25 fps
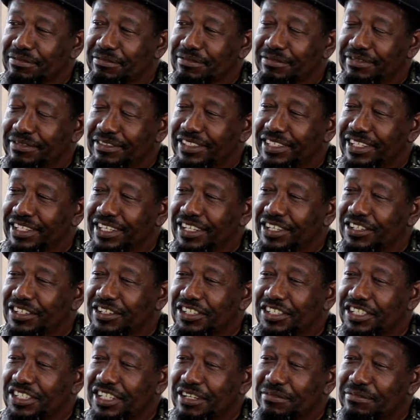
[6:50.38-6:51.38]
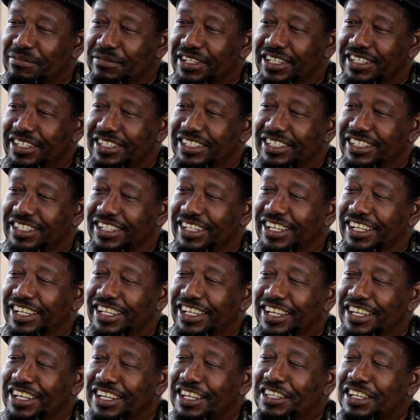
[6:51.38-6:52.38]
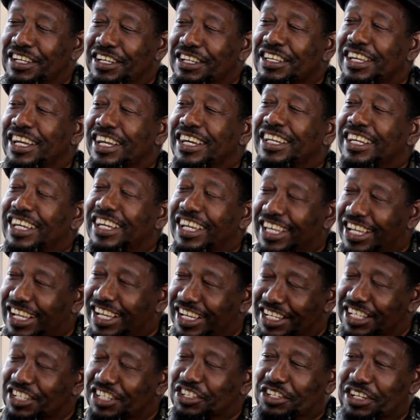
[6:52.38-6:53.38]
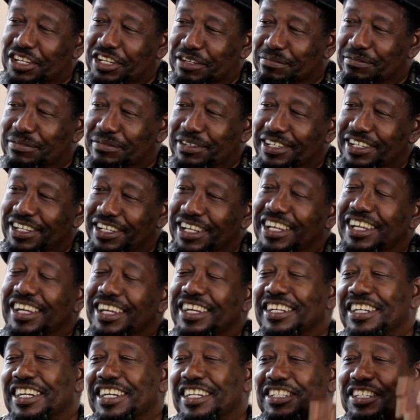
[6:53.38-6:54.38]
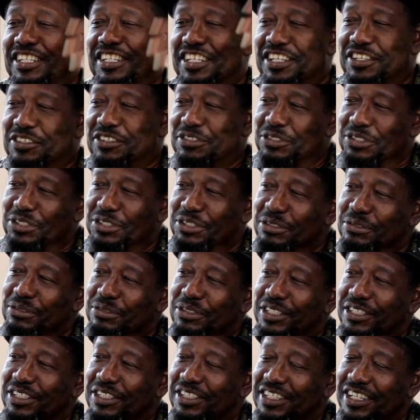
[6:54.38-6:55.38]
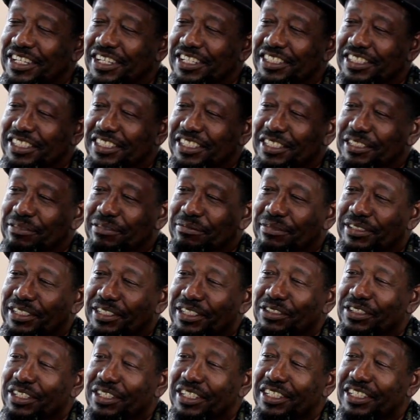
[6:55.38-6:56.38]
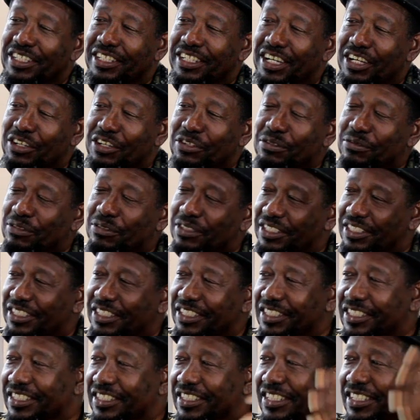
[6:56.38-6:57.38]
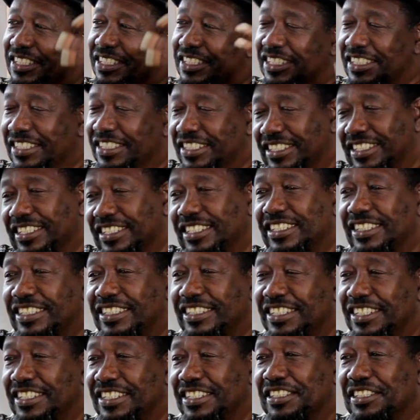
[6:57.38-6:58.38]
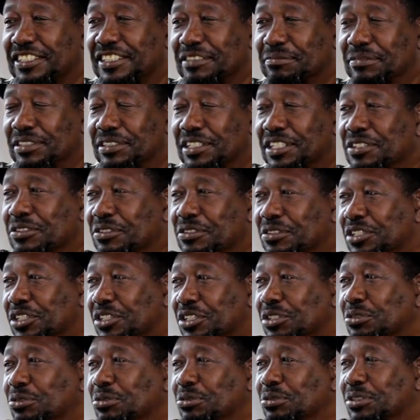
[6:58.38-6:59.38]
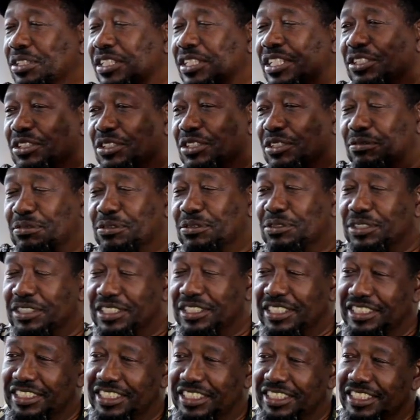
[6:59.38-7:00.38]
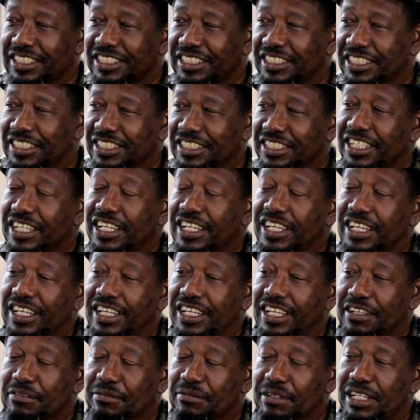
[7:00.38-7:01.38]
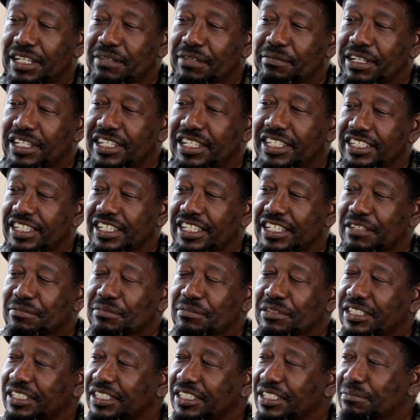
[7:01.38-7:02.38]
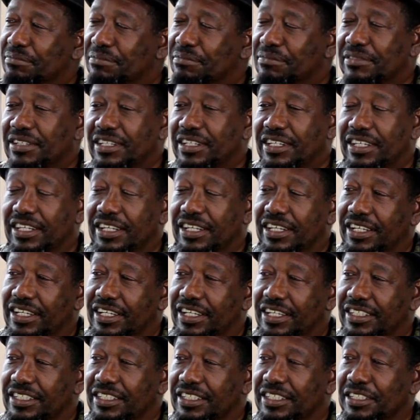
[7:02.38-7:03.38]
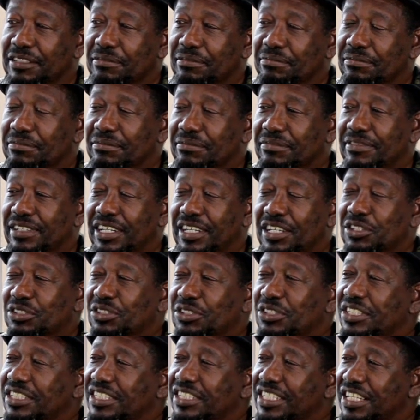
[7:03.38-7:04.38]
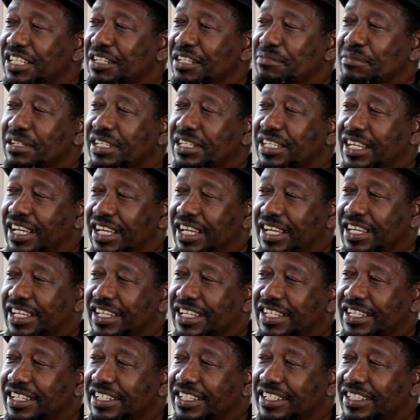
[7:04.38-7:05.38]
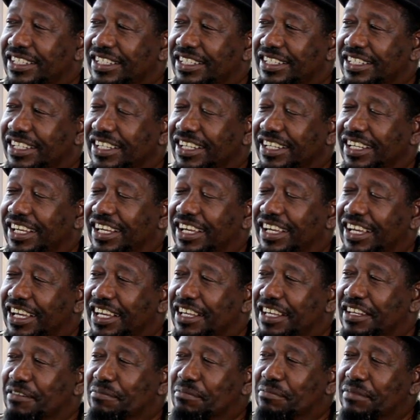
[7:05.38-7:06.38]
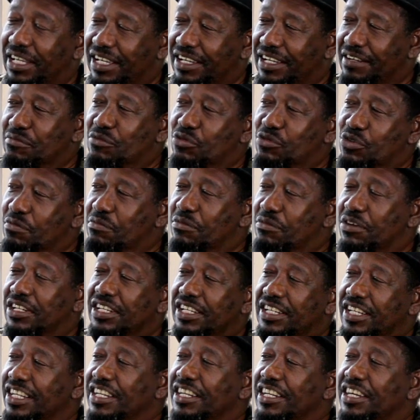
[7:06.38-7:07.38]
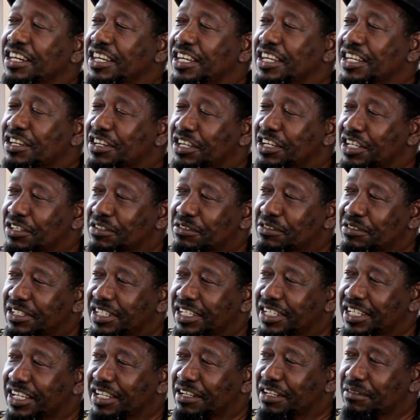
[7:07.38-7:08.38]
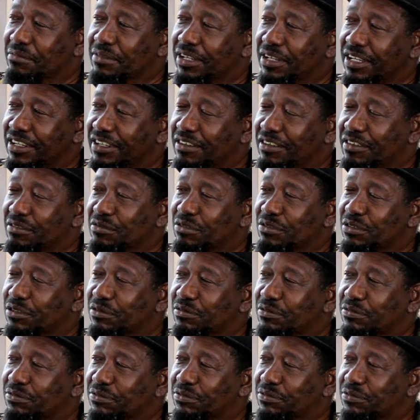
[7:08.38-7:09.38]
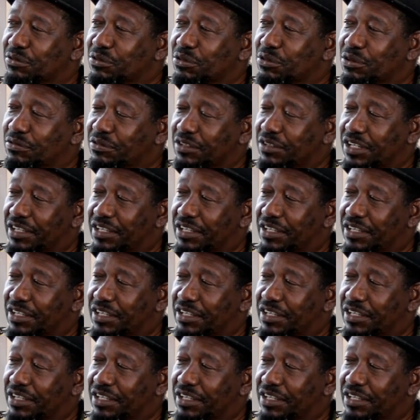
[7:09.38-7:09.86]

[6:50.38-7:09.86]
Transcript: ain't no job that I had a job that I used to work as a yard overseer and I estate and the tools and so forth and thing. And then the manager a mishap, and I used to stay in my yard and make more money than I going out there and make for 4 or 5